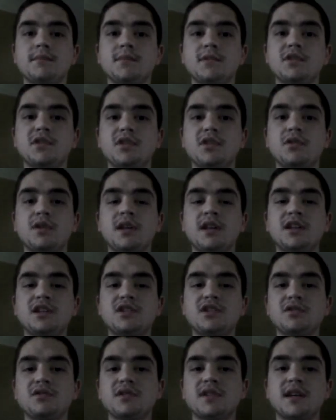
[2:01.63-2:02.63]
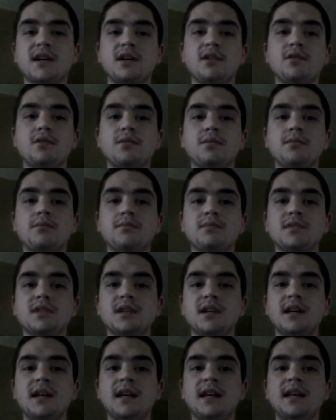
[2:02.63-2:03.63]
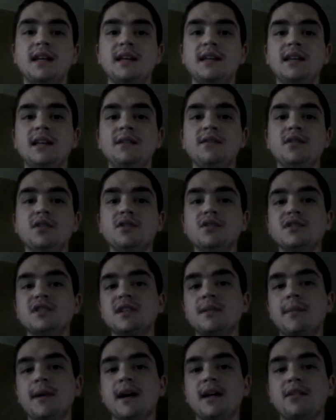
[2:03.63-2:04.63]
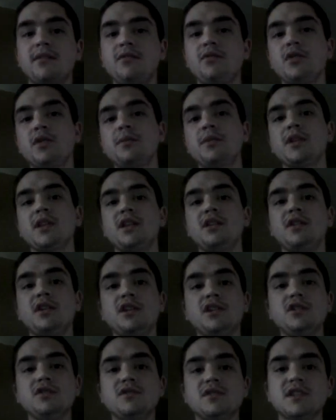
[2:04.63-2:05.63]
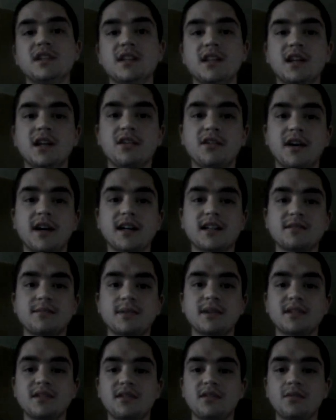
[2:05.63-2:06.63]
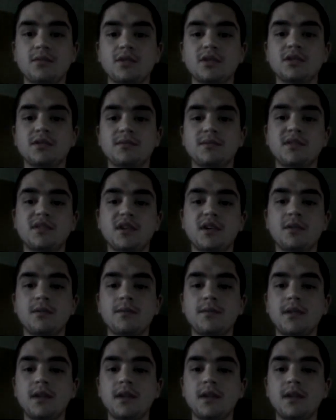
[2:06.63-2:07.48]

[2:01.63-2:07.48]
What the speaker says: it shows how even though it's a math formula, you can use it in other aspects of the world. So,